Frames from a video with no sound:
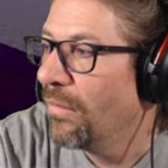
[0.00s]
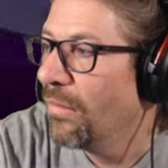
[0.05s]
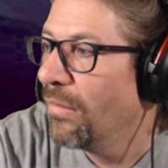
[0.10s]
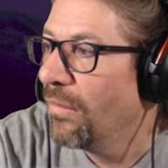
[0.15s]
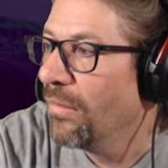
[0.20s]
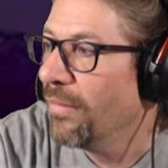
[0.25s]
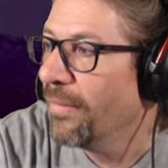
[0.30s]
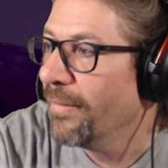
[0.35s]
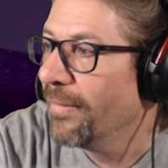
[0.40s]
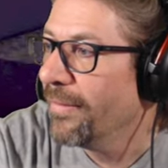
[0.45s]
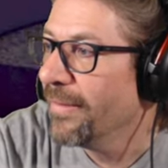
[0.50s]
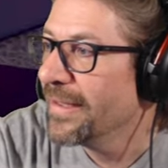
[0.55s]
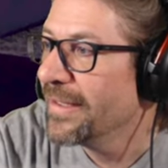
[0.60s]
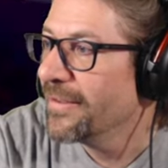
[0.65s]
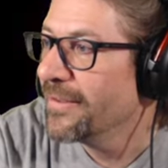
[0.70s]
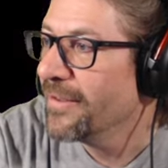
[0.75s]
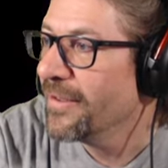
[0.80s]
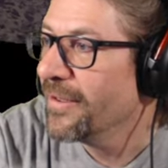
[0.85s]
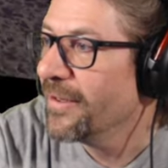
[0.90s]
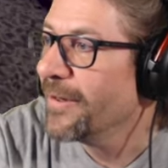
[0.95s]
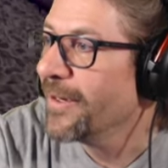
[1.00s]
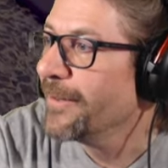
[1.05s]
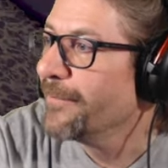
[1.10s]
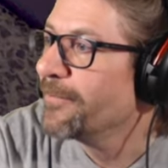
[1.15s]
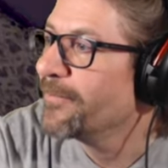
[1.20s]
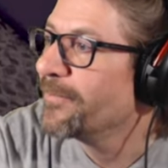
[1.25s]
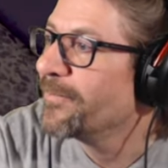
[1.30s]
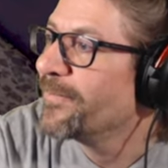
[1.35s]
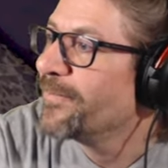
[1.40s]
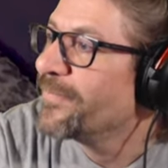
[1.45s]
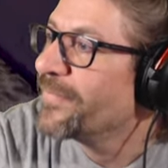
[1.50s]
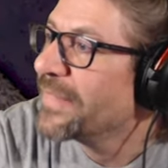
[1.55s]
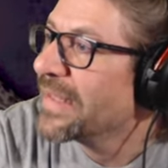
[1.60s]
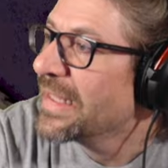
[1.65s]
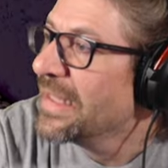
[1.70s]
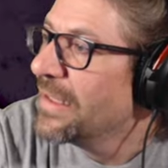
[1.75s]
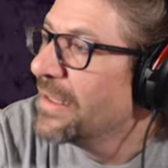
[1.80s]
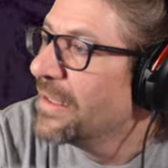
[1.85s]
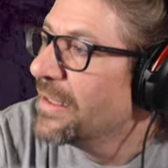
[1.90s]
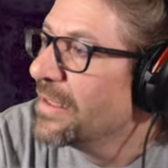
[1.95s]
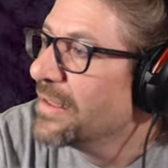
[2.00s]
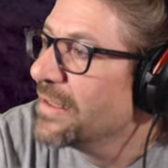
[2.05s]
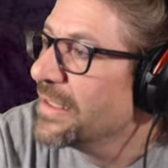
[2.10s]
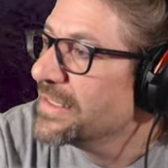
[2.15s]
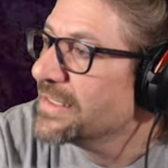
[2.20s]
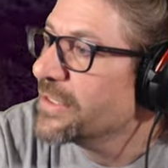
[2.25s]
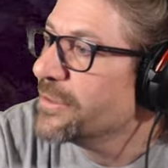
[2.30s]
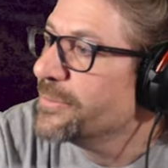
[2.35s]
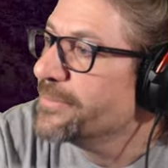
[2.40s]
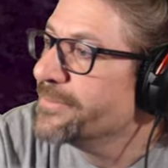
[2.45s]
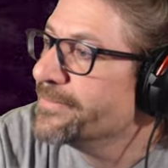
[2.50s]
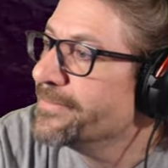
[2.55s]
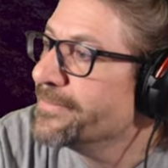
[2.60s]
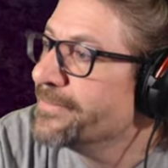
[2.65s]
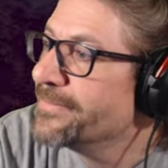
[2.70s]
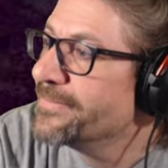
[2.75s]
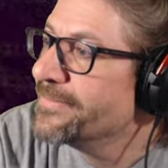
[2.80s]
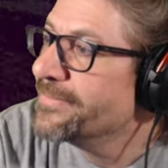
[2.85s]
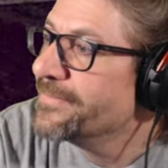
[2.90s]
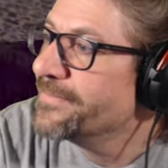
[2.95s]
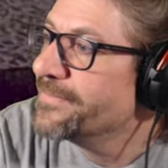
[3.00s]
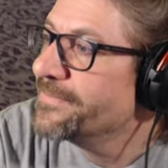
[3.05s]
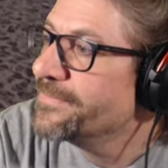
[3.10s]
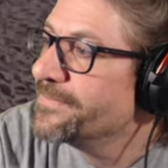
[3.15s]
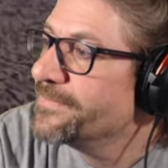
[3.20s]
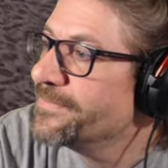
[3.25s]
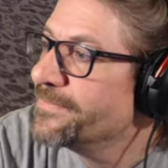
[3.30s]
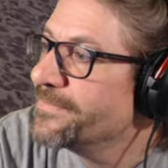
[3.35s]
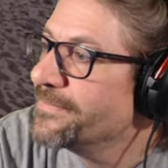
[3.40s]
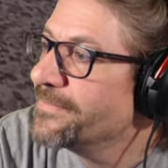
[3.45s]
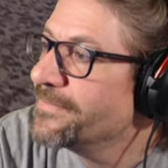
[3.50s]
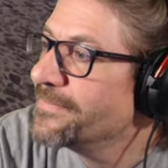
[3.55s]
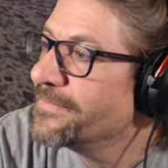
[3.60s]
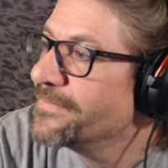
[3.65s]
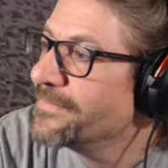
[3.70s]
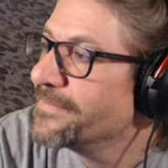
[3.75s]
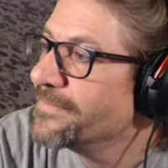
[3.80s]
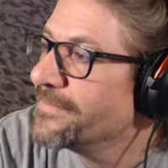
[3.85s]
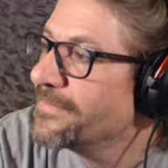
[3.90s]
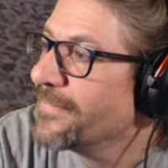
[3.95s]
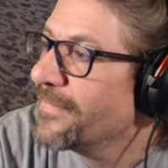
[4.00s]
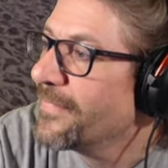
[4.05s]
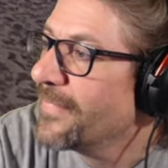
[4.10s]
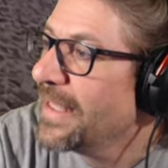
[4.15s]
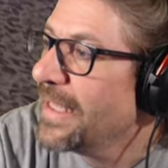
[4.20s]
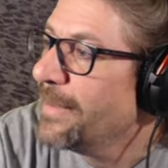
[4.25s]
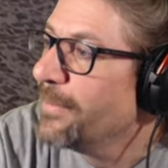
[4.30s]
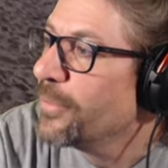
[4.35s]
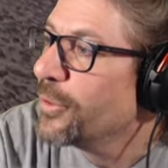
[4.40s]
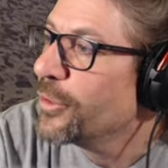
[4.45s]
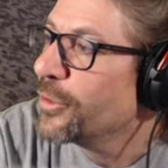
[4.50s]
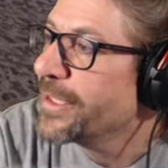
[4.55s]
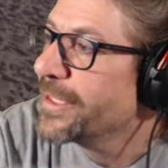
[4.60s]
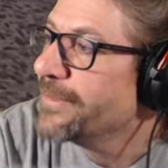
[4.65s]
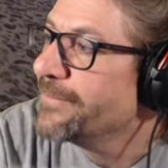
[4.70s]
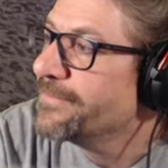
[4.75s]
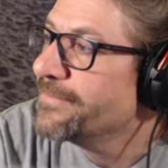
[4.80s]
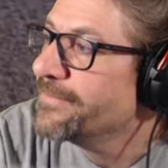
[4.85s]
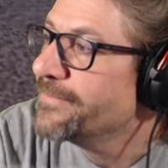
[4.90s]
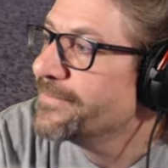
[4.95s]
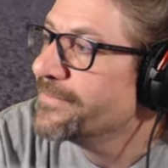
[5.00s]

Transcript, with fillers: Huh. Alright. Let's go. Mm, keep looking.